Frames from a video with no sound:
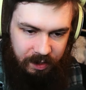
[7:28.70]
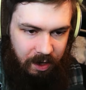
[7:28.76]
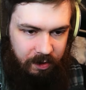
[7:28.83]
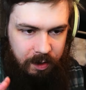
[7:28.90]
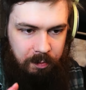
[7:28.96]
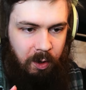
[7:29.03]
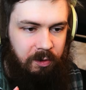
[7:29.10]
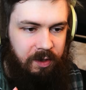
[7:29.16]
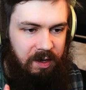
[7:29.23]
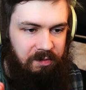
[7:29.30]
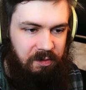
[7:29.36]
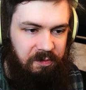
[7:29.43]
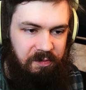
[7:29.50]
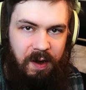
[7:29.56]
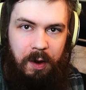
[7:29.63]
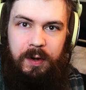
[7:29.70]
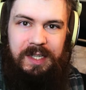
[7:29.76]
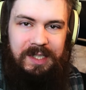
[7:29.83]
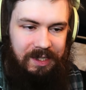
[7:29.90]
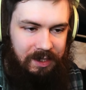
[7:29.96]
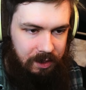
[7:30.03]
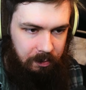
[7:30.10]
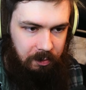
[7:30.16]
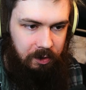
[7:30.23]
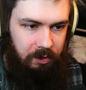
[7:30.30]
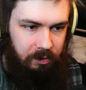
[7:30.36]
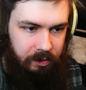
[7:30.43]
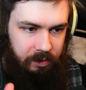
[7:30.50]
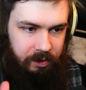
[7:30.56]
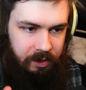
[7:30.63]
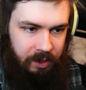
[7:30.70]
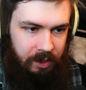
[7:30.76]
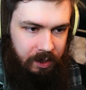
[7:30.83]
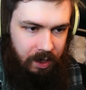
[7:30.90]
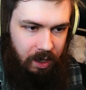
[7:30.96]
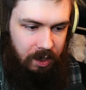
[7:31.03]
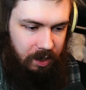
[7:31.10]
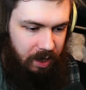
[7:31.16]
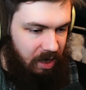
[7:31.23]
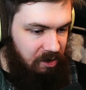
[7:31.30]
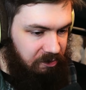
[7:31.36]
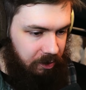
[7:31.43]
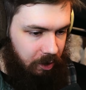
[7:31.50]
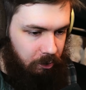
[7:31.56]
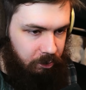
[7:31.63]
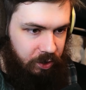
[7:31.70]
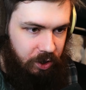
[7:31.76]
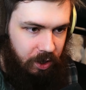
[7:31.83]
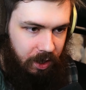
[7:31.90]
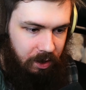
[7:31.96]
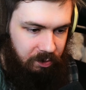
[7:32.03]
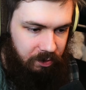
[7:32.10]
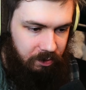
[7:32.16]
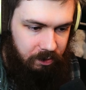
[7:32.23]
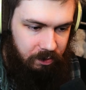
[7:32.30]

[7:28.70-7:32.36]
now they both have a very similar envelope shape.